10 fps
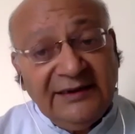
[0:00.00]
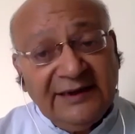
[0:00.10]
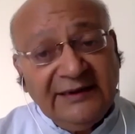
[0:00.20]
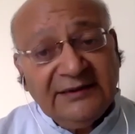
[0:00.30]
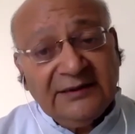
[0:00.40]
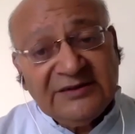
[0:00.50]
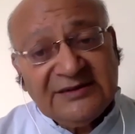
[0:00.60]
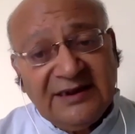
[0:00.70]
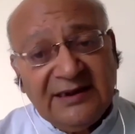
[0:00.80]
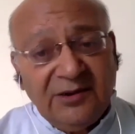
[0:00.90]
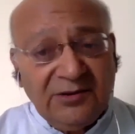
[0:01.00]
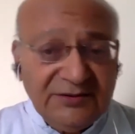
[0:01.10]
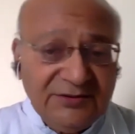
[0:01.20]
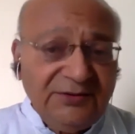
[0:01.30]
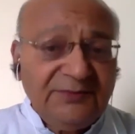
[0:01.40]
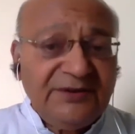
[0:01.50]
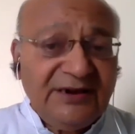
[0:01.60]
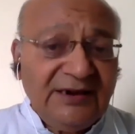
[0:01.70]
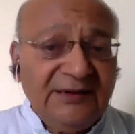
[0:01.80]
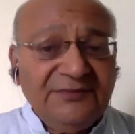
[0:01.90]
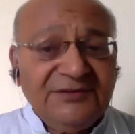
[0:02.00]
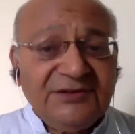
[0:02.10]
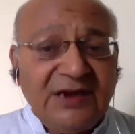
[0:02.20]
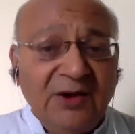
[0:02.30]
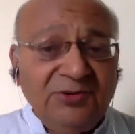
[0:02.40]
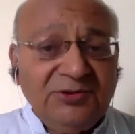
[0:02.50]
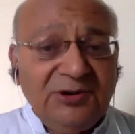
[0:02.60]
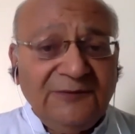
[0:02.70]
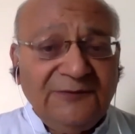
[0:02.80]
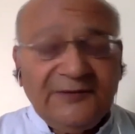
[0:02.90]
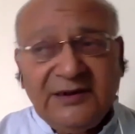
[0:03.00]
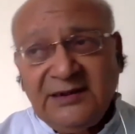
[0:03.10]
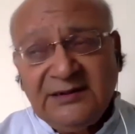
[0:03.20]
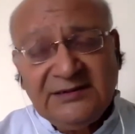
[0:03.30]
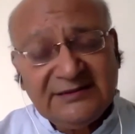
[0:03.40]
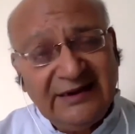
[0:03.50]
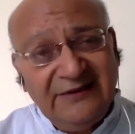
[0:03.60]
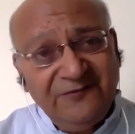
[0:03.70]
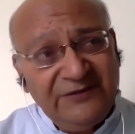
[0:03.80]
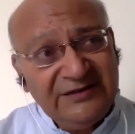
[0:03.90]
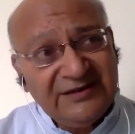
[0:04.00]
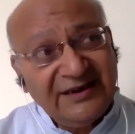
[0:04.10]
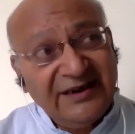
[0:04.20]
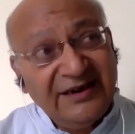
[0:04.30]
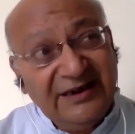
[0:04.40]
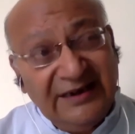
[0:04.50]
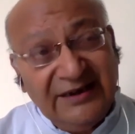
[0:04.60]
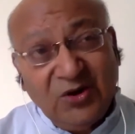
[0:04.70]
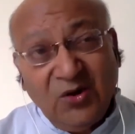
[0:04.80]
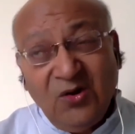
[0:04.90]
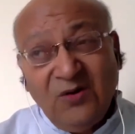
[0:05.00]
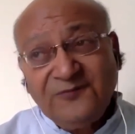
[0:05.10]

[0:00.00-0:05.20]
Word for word: that namaskara also becomes out of a selfish greed of